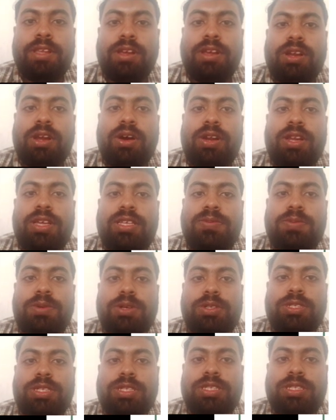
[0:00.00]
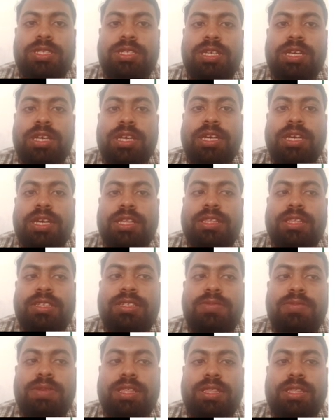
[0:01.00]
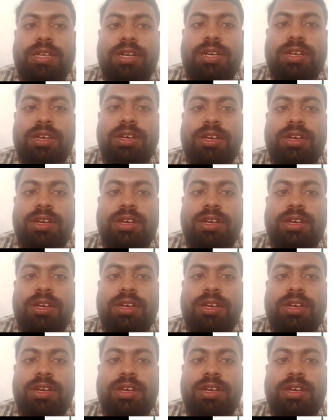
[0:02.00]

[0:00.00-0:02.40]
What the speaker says: Claude's process. In this method,